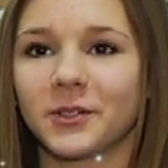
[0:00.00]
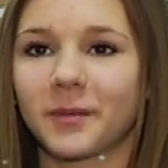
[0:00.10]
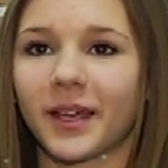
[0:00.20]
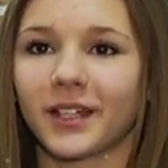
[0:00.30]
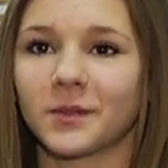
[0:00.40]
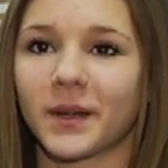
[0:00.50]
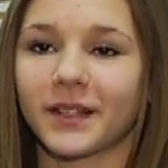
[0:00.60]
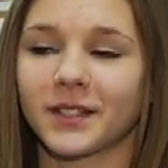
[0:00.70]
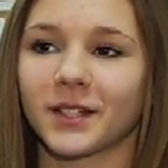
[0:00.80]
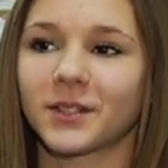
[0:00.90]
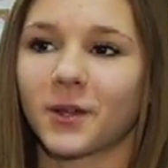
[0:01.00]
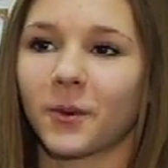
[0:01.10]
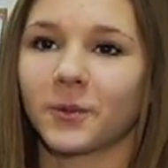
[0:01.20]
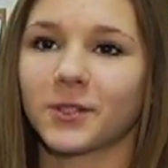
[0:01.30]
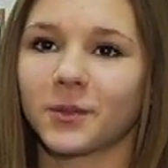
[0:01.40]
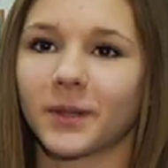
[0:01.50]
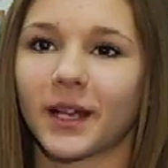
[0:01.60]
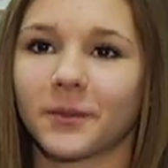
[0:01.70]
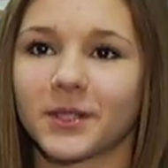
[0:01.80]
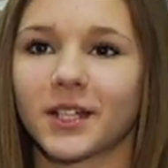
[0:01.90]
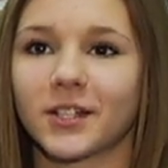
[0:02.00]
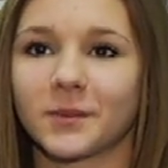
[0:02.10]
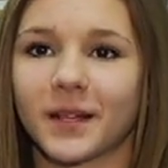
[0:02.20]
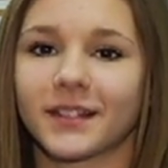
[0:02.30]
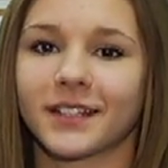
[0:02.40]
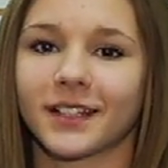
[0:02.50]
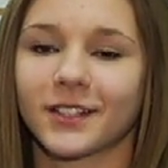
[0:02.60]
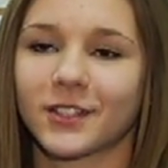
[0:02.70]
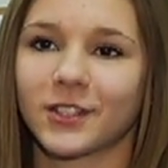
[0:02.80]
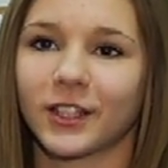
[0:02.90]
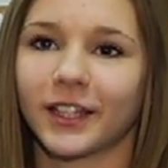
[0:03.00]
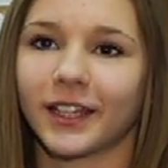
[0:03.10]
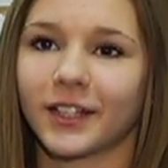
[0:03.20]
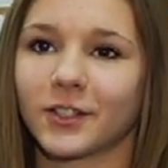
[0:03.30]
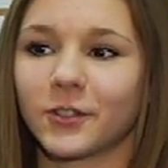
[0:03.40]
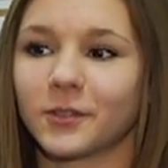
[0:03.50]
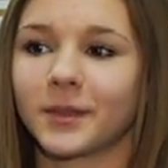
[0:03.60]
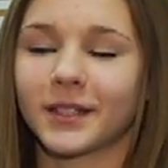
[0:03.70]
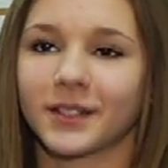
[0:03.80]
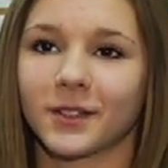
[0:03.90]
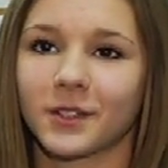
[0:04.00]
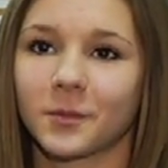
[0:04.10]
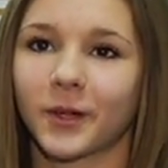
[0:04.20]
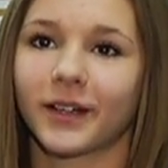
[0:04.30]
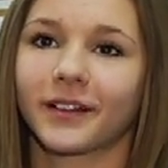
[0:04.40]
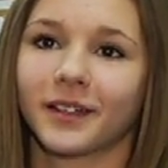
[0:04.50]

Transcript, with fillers: She was my gymnastics coach and when I was done gymnastics, she introduced me into the sport.